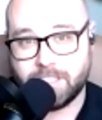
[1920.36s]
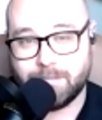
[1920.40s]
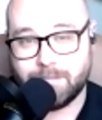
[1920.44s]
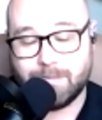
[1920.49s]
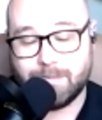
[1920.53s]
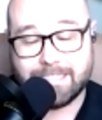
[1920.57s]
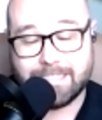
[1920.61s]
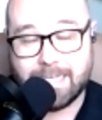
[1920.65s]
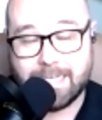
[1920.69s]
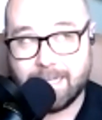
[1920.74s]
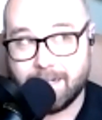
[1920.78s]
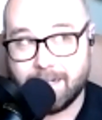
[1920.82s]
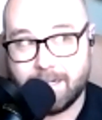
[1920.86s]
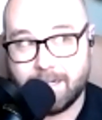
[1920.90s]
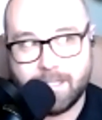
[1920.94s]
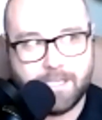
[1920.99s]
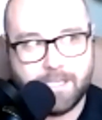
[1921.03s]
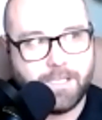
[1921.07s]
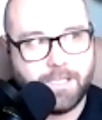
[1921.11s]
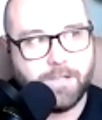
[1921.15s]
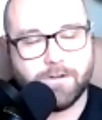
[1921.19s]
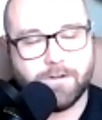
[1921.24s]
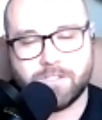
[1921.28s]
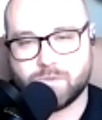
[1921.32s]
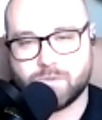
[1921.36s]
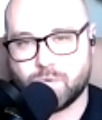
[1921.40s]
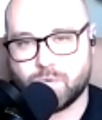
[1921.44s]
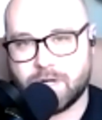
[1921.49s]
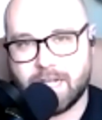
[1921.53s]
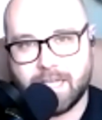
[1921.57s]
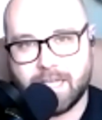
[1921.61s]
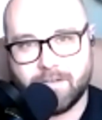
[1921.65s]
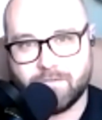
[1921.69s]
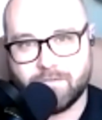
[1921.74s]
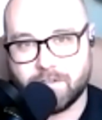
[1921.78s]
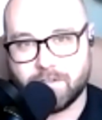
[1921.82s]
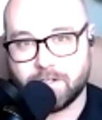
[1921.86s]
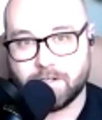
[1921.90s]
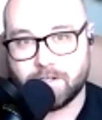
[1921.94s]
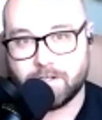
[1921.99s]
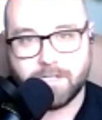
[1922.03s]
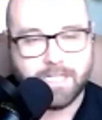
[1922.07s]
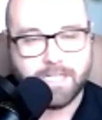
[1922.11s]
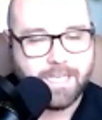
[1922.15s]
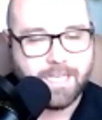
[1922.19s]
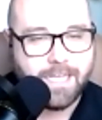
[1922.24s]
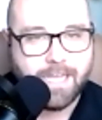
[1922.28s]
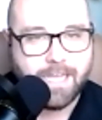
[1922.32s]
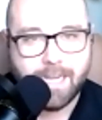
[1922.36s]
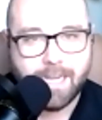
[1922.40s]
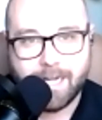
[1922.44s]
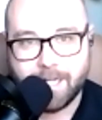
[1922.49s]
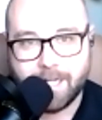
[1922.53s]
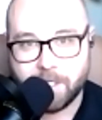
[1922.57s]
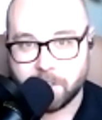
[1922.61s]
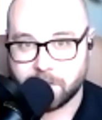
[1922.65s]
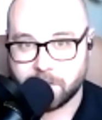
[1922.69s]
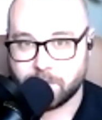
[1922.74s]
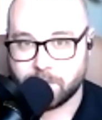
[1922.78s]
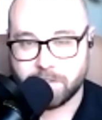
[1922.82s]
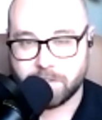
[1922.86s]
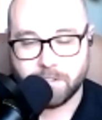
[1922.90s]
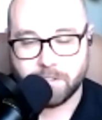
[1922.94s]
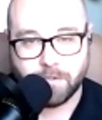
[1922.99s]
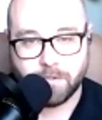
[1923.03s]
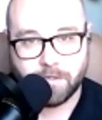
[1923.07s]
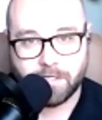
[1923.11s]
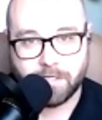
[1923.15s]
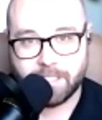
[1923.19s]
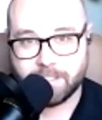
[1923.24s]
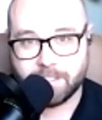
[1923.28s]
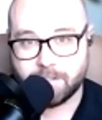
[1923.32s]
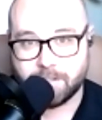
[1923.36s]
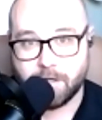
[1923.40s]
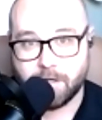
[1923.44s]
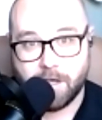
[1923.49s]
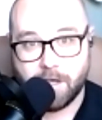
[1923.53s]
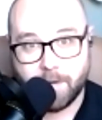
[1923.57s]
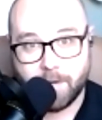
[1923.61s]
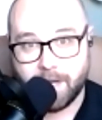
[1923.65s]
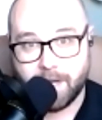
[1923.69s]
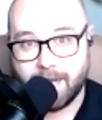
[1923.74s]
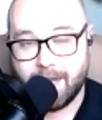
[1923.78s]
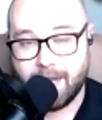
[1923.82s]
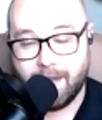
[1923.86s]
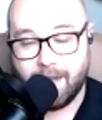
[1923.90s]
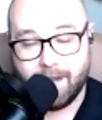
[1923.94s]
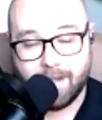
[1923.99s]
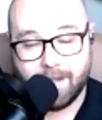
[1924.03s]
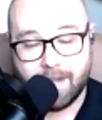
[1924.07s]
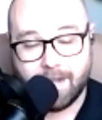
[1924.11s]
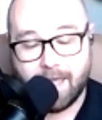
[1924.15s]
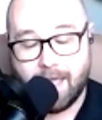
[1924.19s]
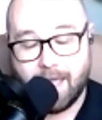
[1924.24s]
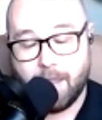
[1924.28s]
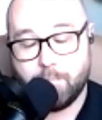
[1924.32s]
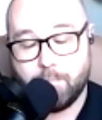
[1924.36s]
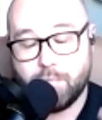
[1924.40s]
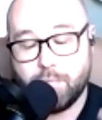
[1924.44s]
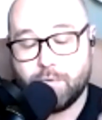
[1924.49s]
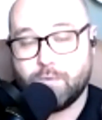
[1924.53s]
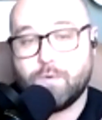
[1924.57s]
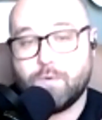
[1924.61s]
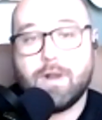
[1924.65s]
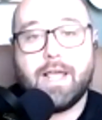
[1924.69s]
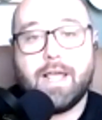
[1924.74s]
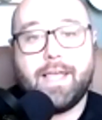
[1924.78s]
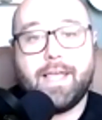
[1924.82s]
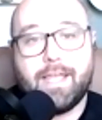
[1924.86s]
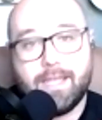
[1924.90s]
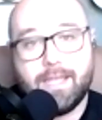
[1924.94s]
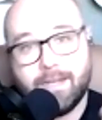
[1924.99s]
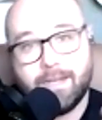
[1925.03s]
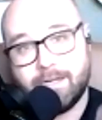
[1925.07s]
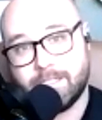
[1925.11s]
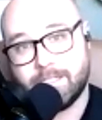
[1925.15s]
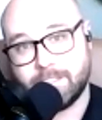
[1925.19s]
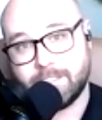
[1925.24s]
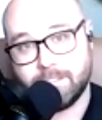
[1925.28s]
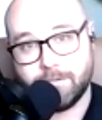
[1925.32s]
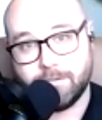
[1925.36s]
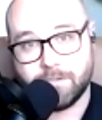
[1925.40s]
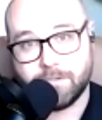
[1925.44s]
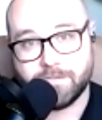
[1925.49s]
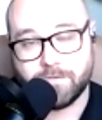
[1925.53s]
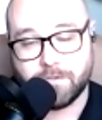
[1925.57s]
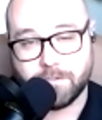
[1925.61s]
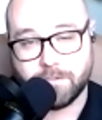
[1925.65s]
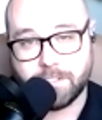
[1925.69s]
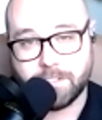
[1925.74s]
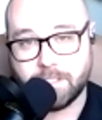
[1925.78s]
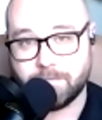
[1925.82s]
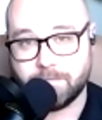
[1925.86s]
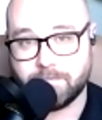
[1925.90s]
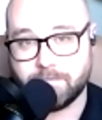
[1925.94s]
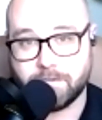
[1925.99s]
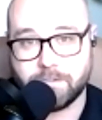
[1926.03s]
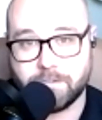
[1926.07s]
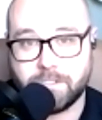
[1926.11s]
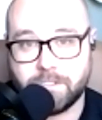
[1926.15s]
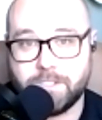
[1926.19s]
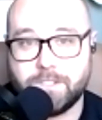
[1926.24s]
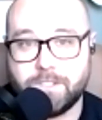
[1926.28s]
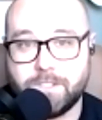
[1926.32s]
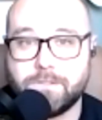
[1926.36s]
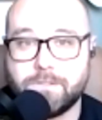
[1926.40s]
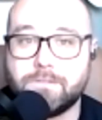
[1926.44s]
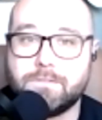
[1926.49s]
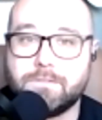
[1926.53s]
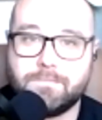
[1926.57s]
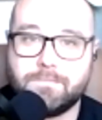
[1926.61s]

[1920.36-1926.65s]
about that and here's what i have learned and here's what the Lord has taught me, and I pray it is useful and helpful to you.